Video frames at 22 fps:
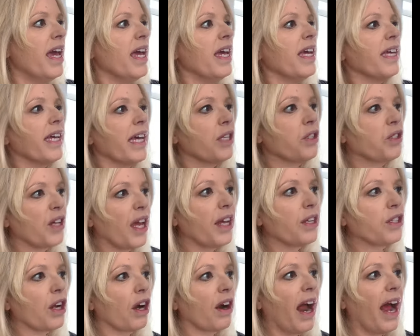He
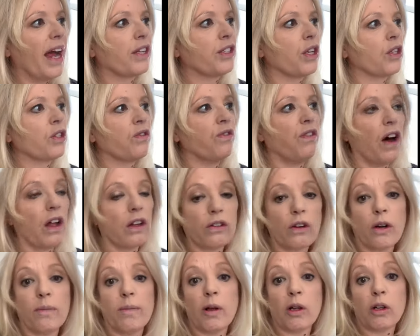sees her as this
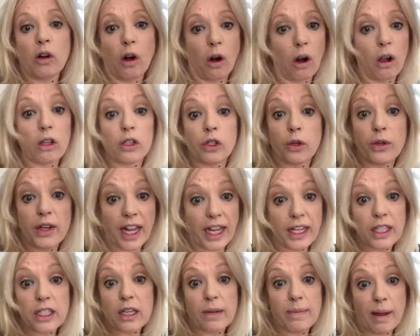vulnerable girl who
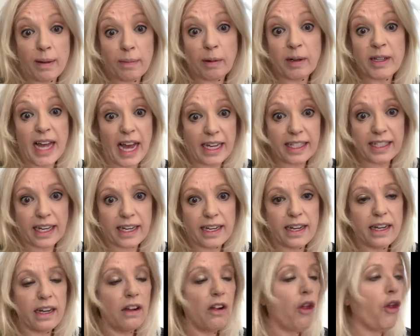needs to be protected.
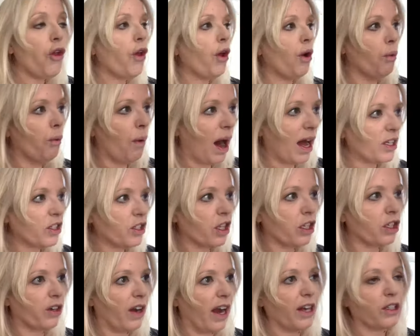Watch the
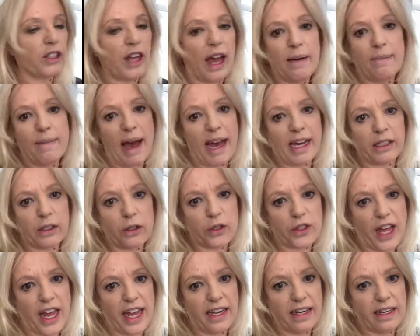trash compactor
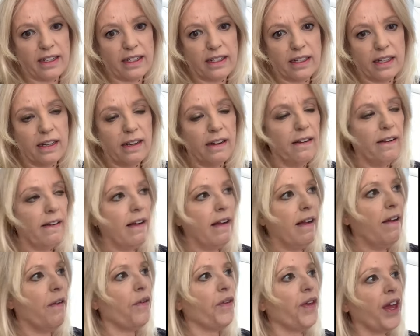scene.
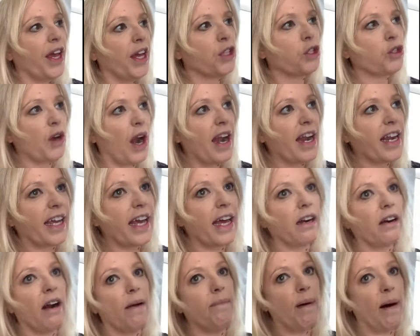He's trying to get
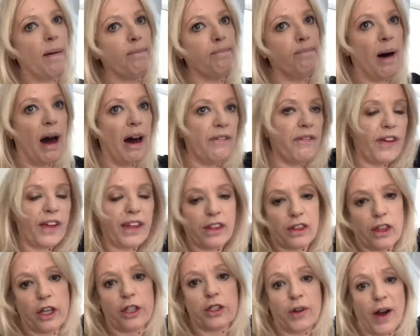her up above
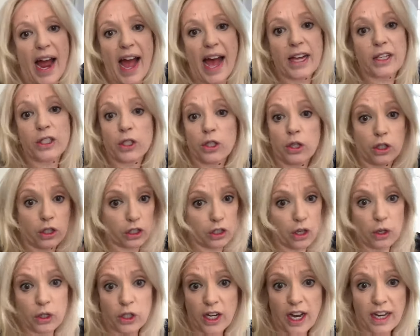the trash so
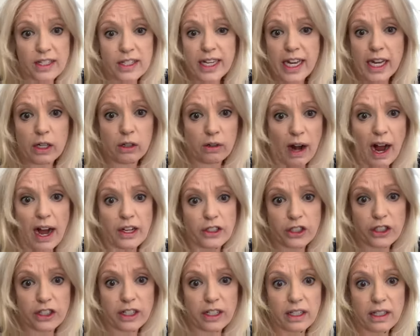she doesn't get
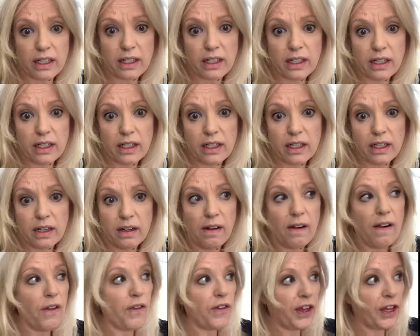crushed.
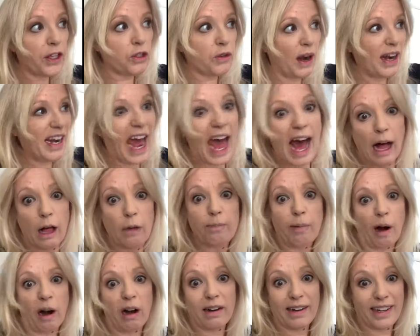He's trying to help
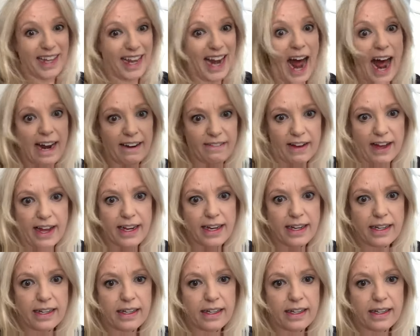her get out of it.